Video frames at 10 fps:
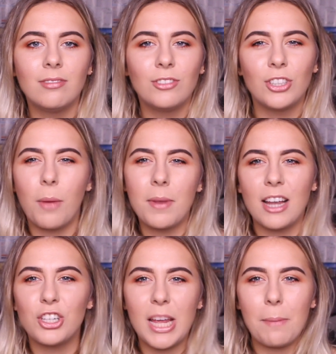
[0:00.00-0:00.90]
do you know what I mean,
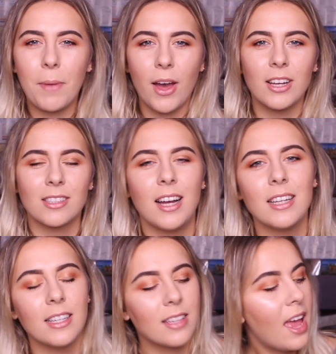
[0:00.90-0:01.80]
like cheap burger
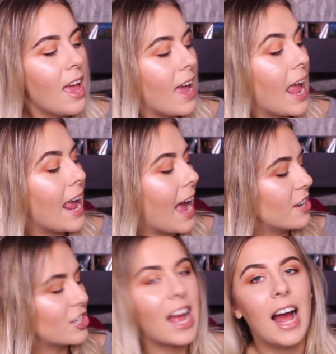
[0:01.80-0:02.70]
slices. It
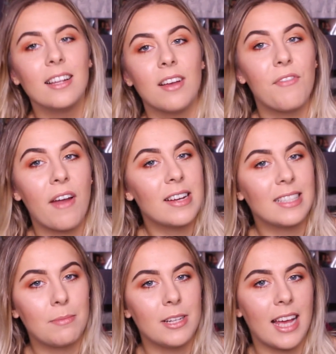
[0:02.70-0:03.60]
actually has a very
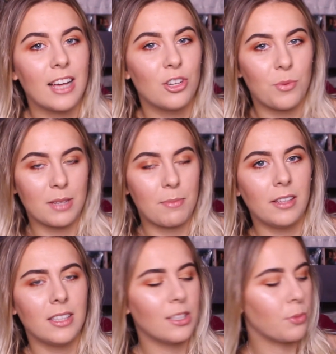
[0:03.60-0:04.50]
similar texture when it's
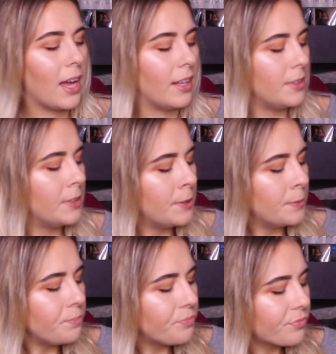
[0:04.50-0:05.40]
melted as well.
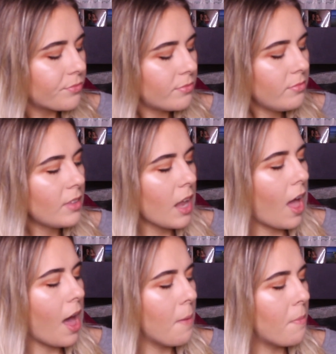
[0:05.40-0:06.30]

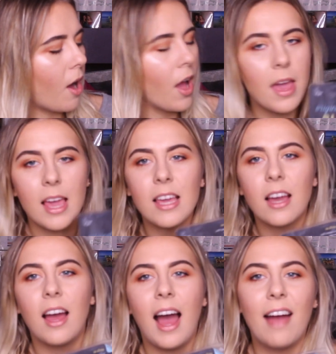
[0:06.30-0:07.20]

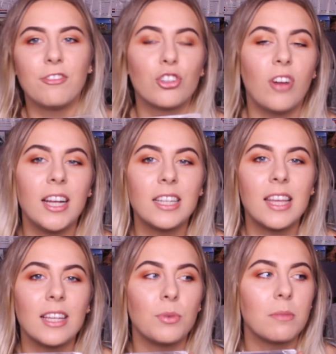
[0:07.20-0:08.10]
I have tried
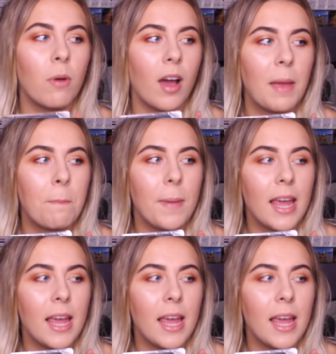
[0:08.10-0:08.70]
this with my